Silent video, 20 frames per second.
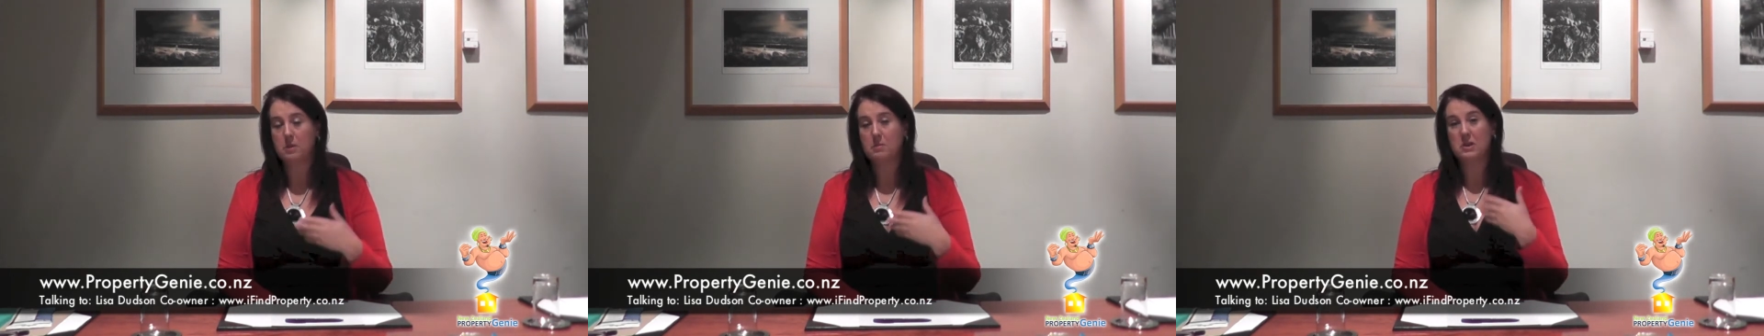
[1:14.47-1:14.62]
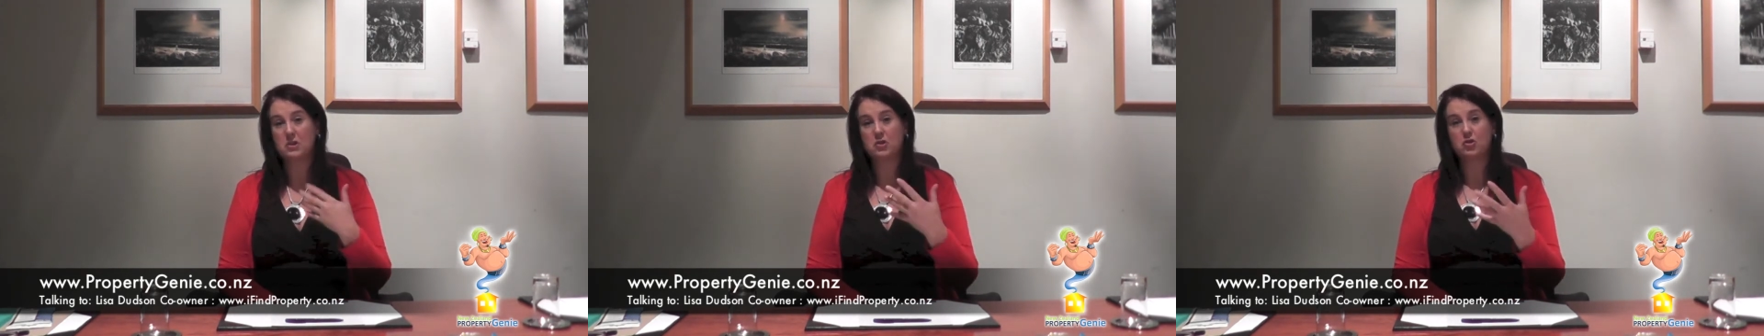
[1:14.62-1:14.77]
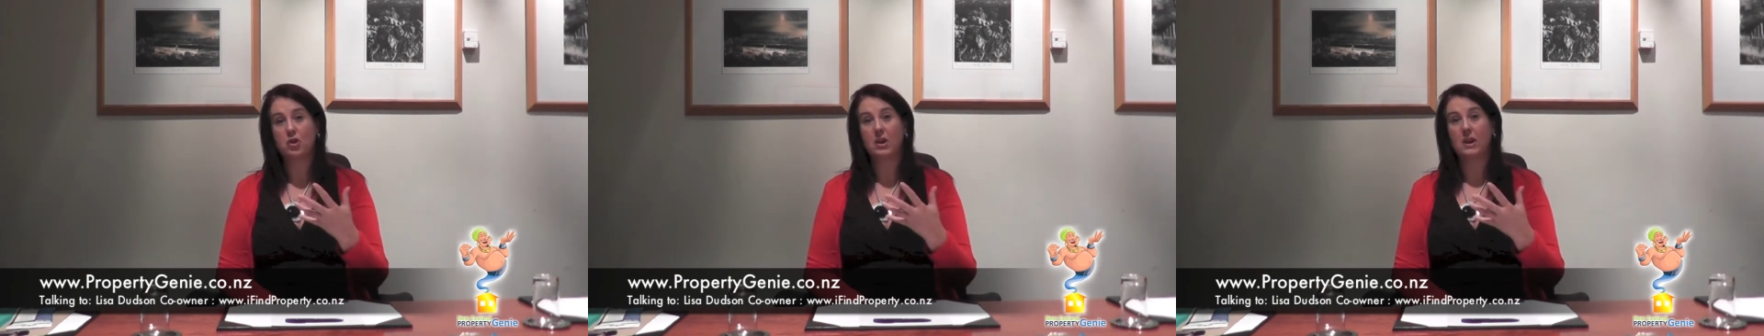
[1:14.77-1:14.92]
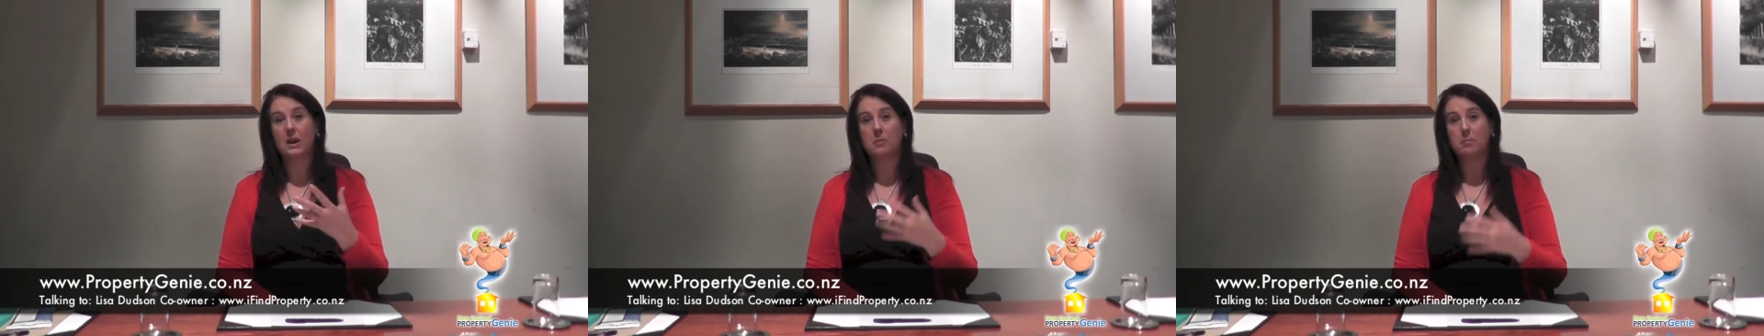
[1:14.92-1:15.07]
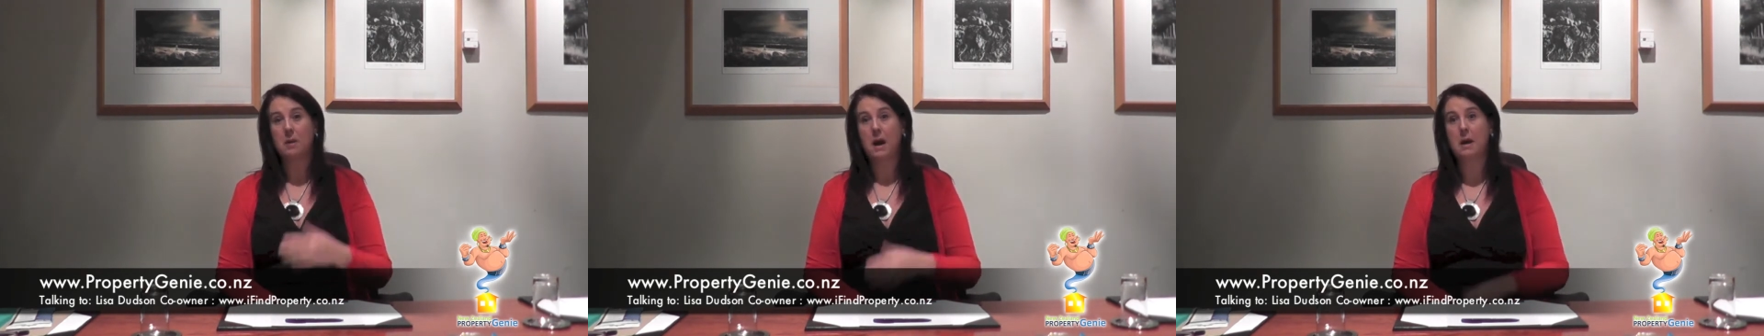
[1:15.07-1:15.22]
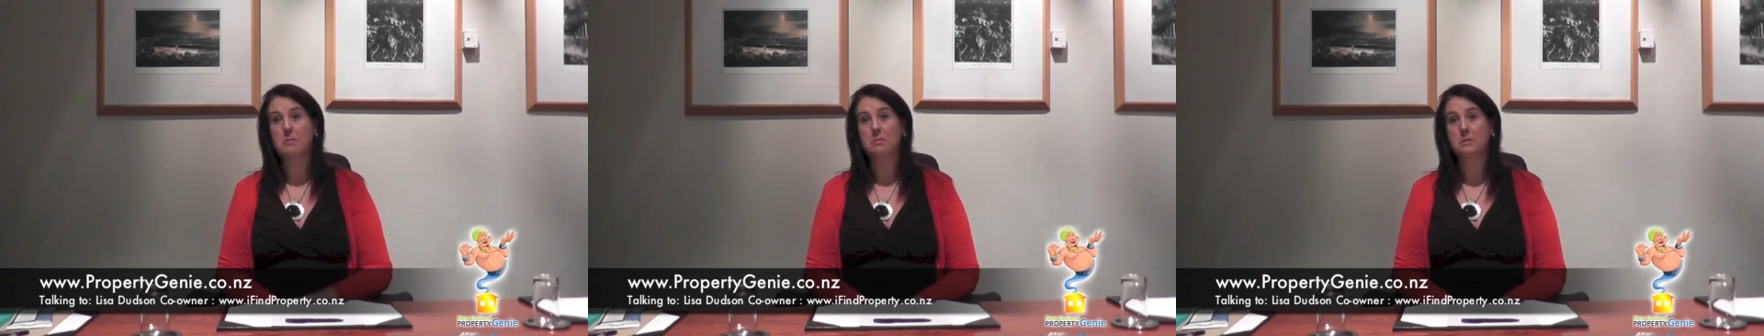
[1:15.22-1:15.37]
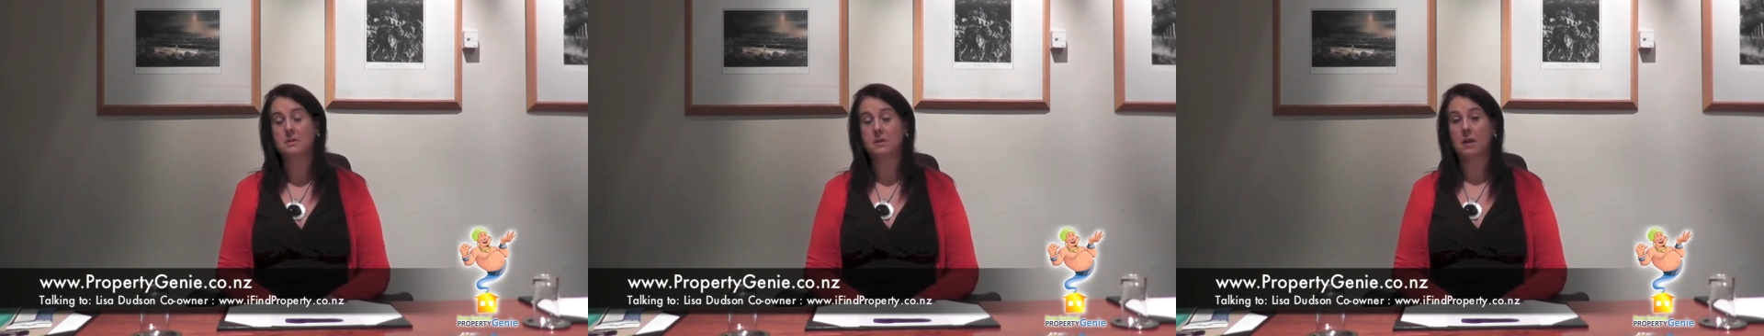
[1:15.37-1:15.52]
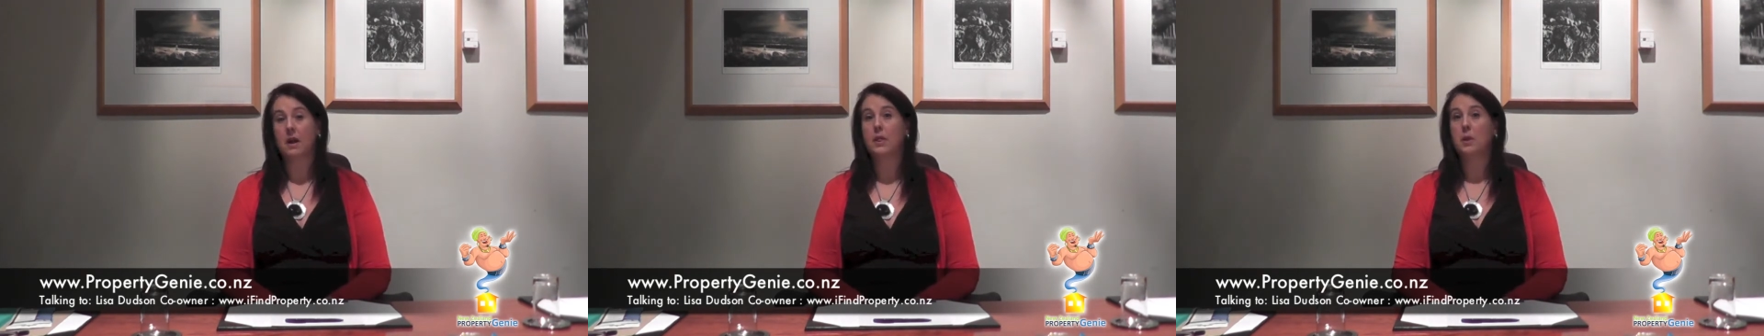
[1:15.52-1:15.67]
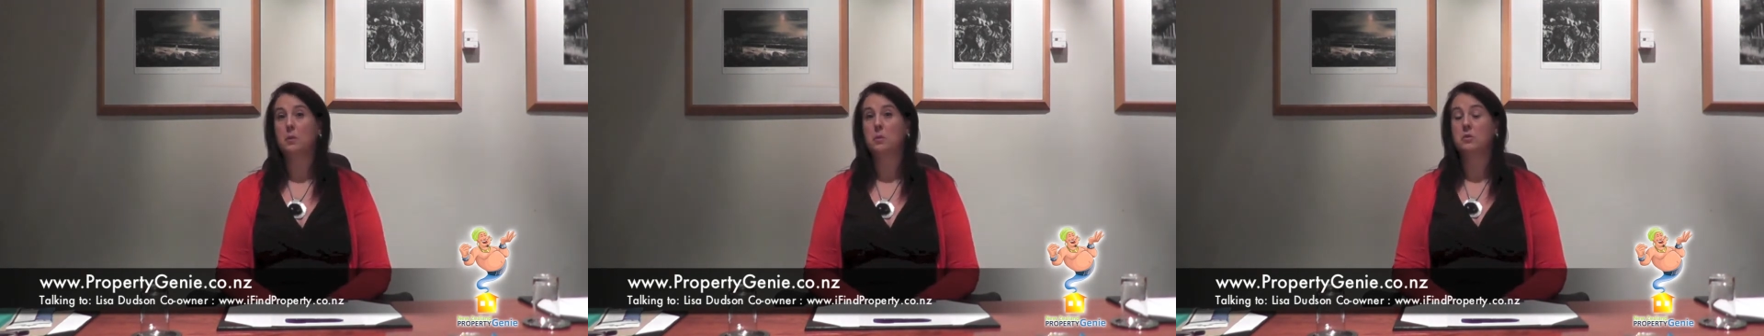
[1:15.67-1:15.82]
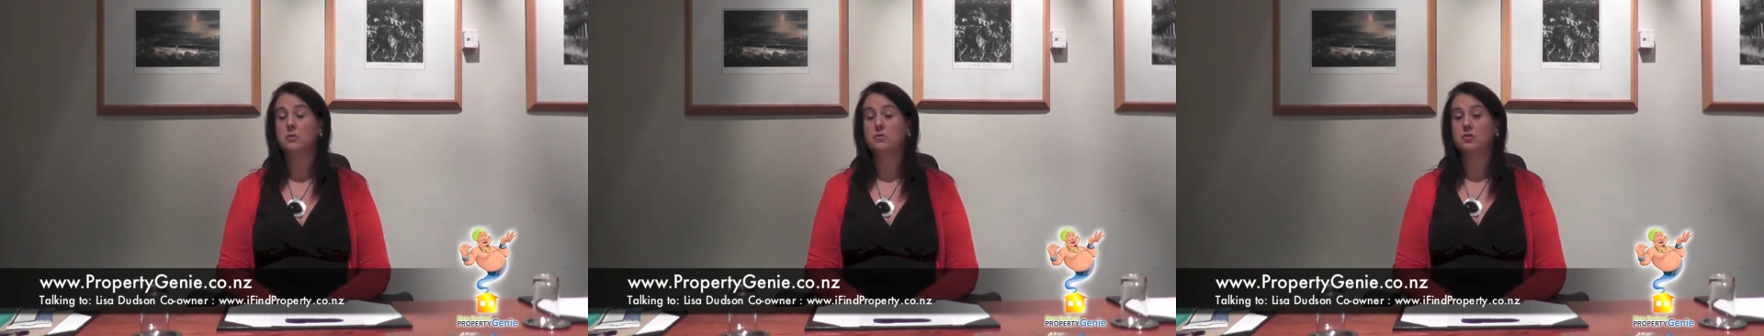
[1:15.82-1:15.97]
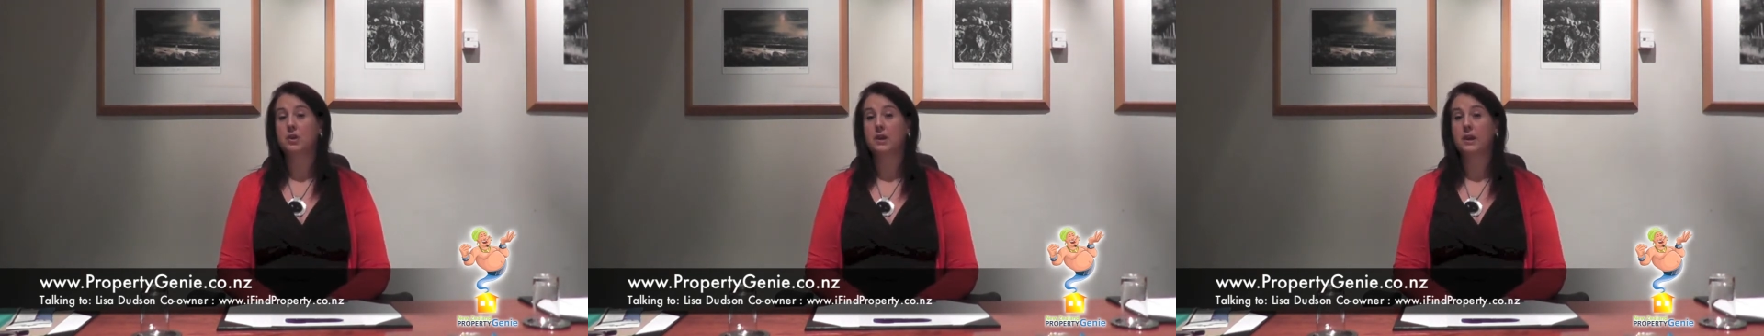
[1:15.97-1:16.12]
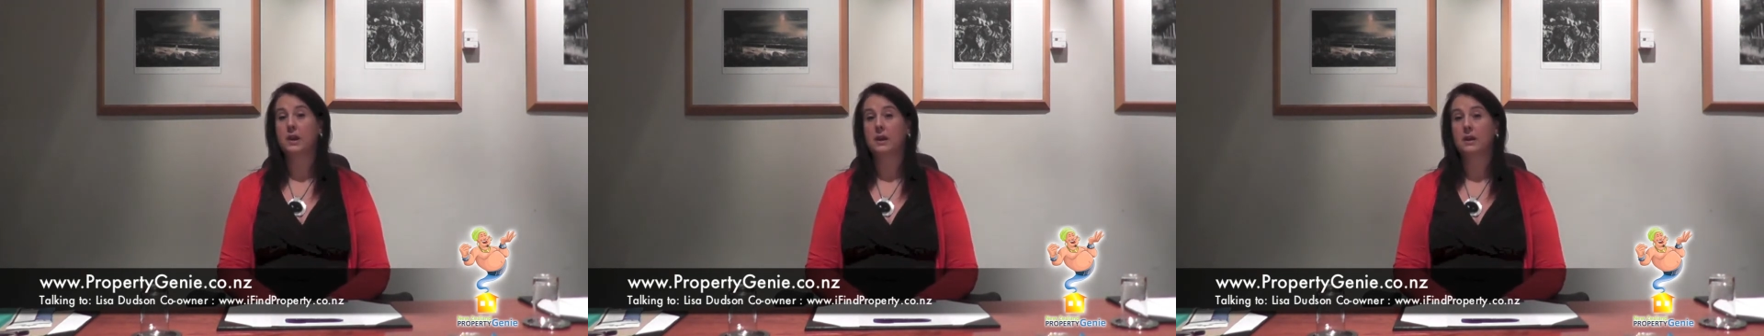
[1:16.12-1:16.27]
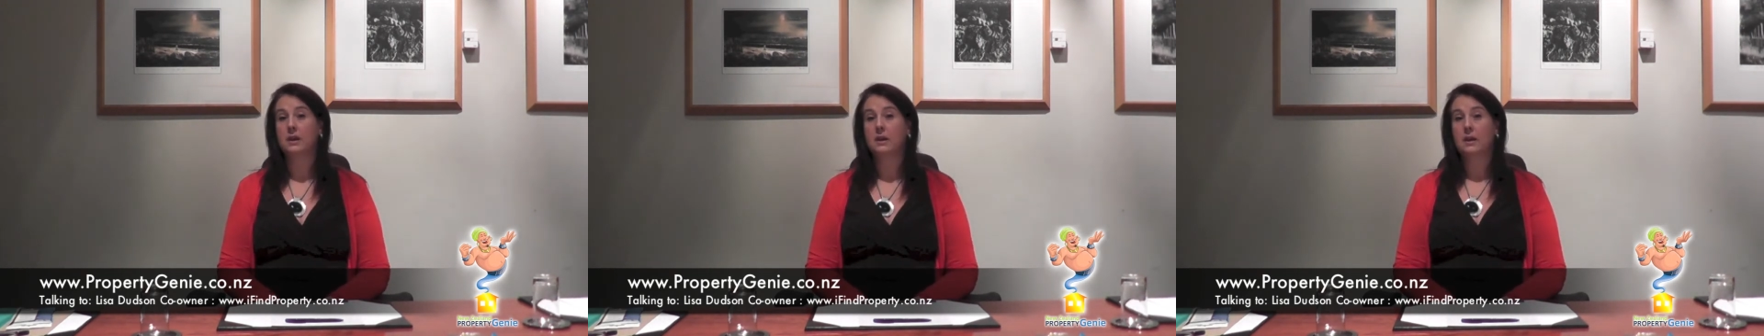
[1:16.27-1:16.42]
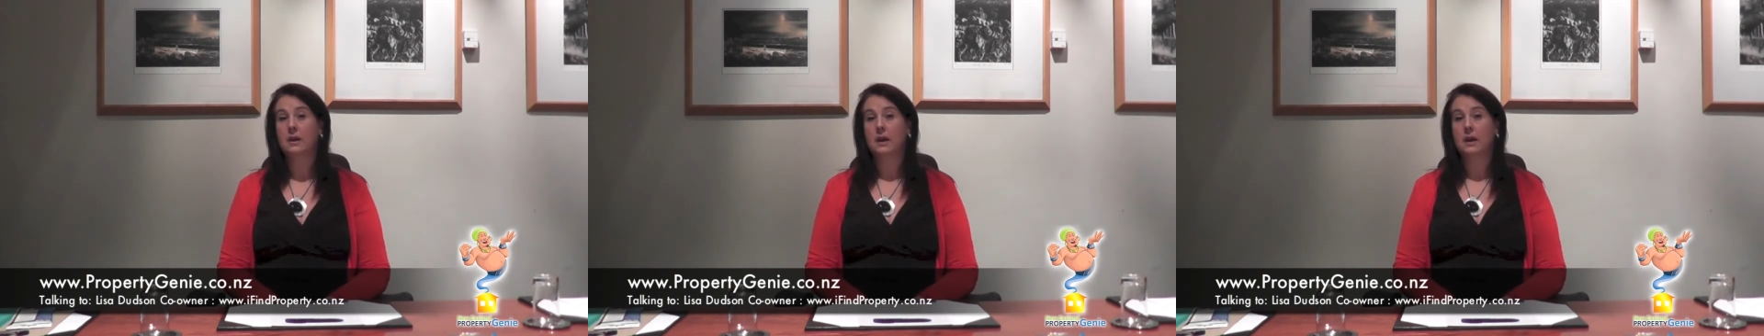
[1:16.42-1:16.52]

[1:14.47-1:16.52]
much treating apartments like they were treating